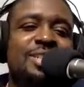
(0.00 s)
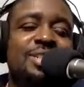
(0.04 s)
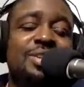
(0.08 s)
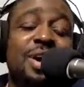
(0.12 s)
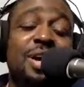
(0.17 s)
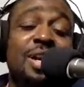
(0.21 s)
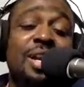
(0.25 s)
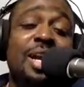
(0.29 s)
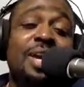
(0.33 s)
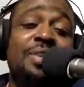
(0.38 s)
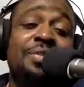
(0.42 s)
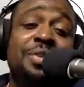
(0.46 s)

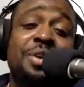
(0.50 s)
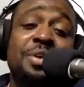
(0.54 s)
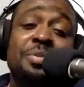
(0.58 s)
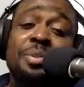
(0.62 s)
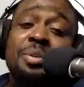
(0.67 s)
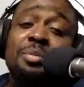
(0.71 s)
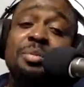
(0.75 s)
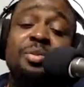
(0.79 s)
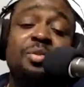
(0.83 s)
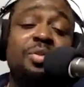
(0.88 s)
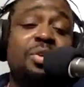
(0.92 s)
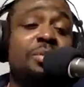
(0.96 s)
So I like
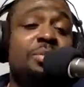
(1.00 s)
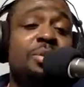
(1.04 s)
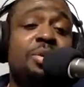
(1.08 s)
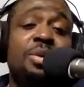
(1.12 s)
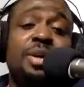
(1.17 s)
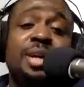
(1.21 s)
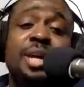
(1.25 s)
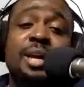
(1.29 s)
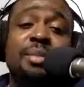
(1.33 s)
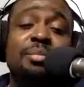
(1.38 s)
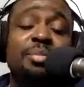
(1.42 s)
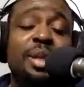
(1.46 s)
Romo, but
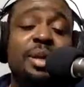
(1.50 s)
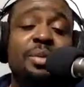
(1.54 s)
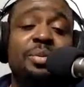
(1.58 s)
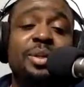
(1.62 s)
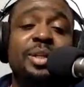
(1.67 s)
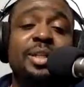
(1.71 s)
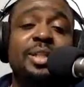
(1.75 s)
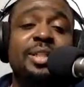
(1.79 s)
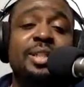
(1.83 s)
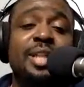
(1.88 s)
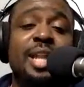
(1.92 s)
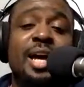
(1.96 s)
Romo can't play
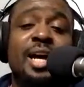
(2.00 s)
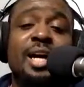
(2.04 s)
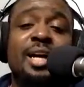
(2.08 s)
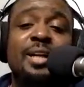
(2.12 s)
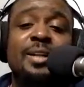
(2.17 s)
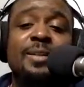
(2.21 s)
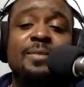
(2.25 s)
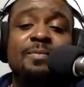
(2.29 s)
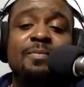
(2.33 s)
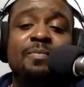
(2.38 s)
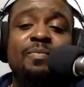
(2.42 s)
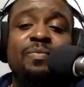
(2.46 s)
with this line.
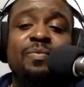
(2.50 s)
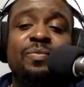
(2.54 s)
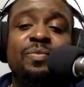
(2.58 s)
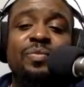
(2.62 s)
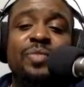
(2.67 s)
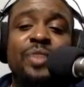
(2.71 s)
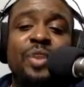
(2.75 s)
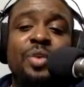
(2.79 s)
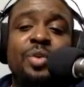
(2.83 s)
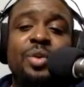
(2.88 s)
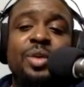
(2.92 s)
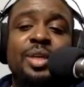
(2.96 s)

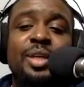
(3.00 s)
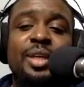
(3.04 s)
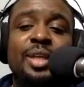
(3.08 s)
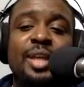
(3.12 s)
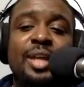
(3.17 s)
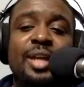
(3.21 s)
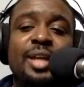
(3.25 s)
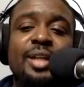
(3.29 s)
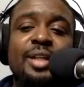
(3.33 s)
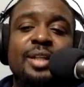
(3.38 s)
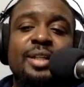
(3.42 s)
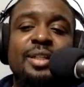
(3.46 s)
No, he
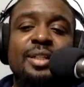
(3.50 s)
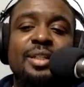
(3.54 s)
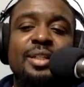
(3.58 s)
can't.